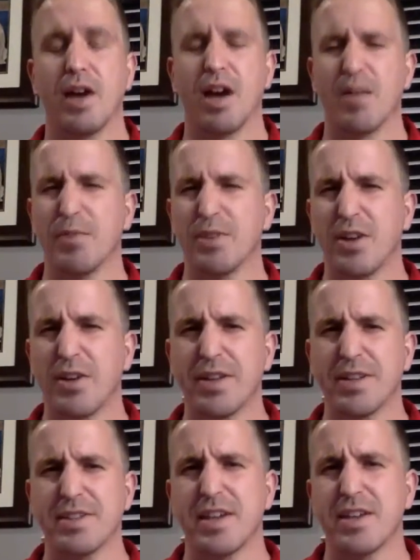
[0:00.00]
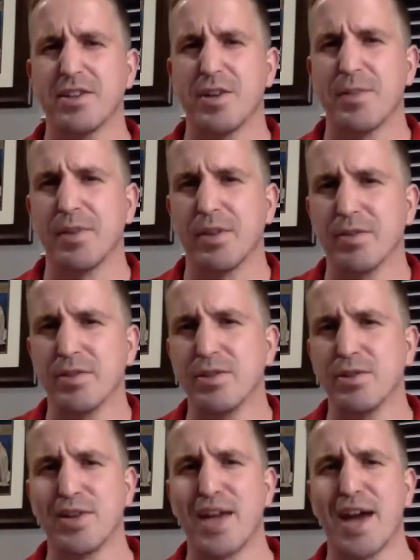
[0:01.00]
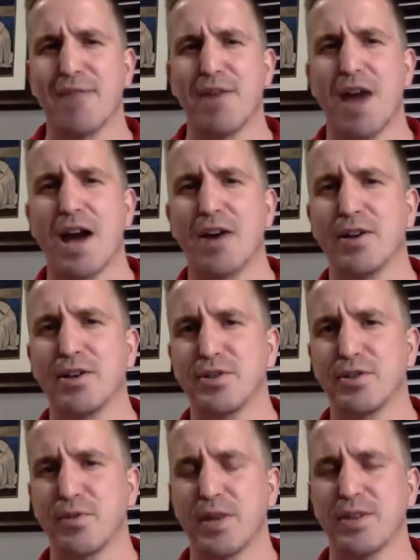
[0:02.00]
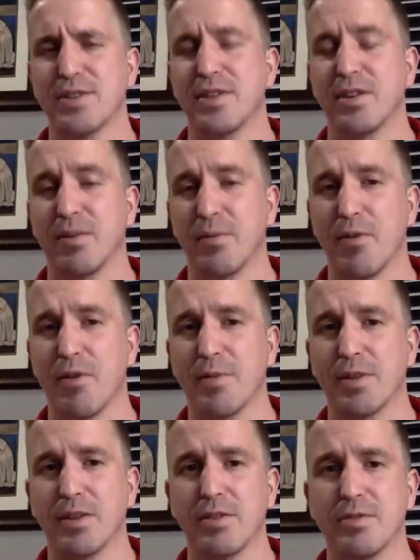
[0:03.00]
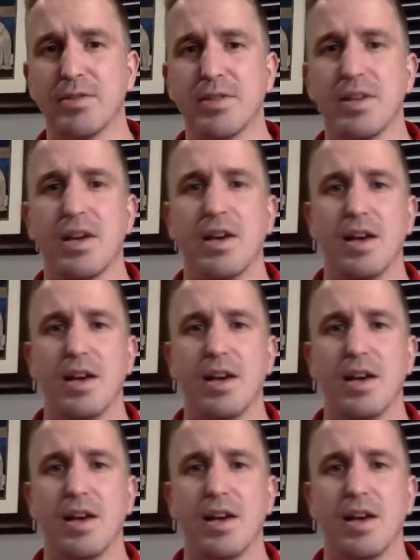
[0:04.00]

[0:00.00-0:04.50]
With all that said, jumbo loans usually have higher interest rates than conforming loans.